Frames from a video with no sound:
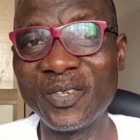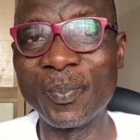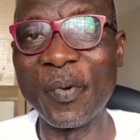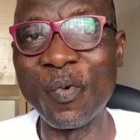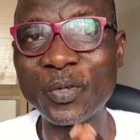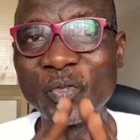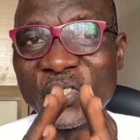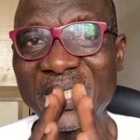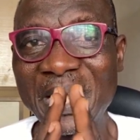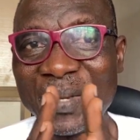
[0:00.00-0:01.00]
But we want to
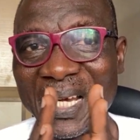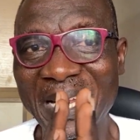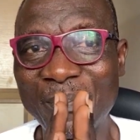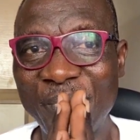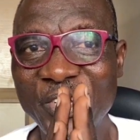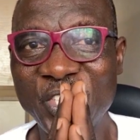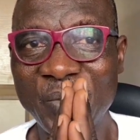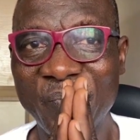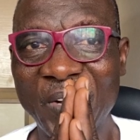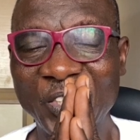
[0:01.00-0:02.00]
see them in an abridged
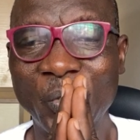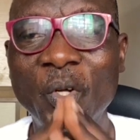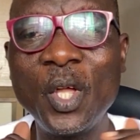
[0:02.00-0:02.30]
version.